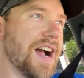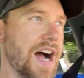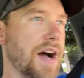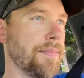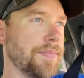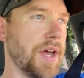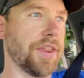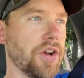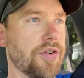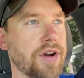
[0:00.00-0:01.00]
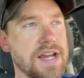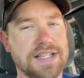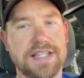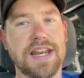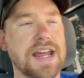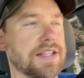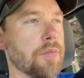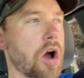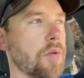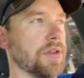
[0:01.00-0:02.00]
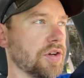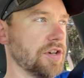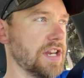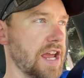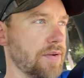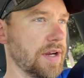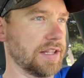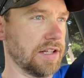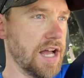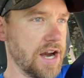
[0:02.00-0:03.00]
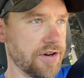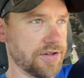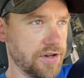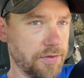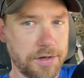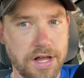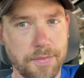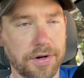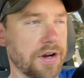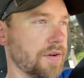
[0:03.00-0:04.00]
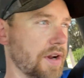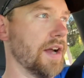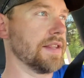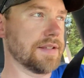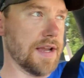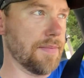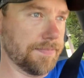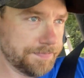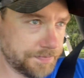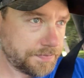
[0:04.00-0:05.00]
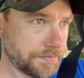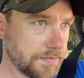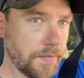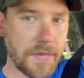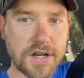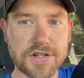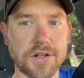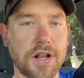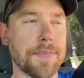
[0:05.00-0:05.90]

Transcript: um, nothing crazy today. Tomorrow will be the good day. We get the liner, so there'll be a lot more going on. So just a little